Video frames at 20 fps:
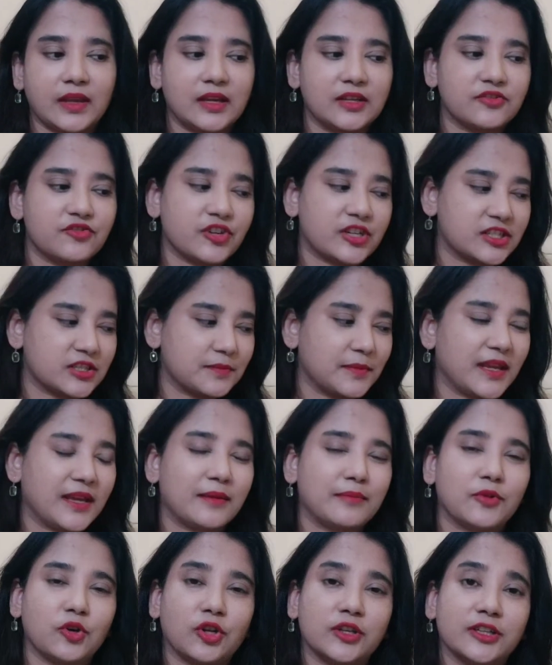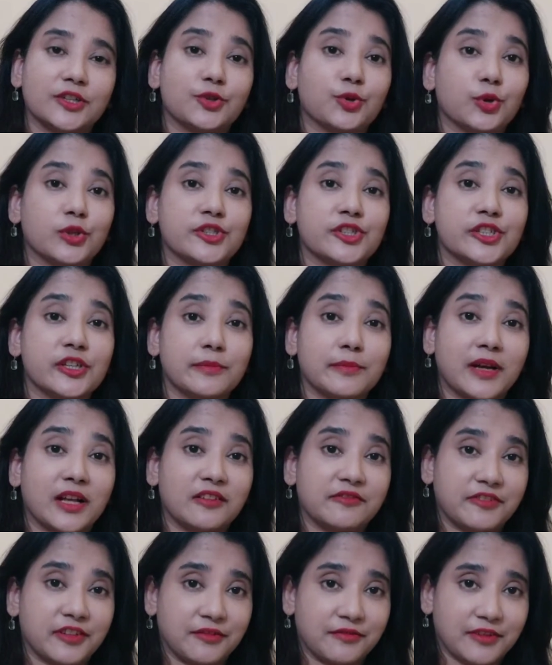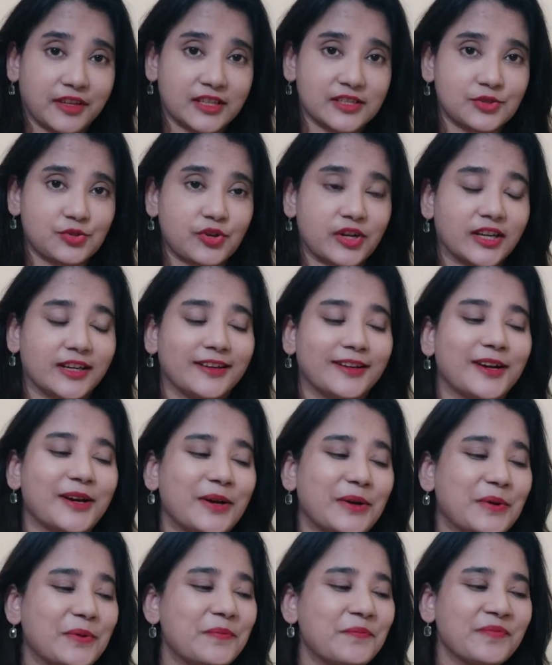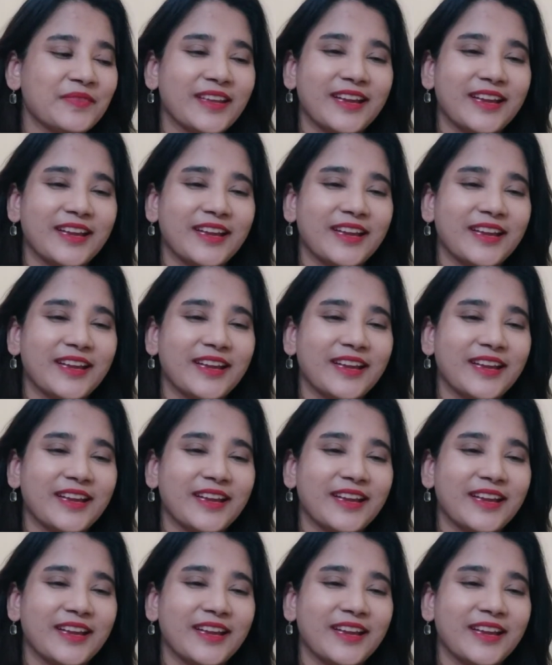Trust me, I'm on a Dolce Amalfi phase right now.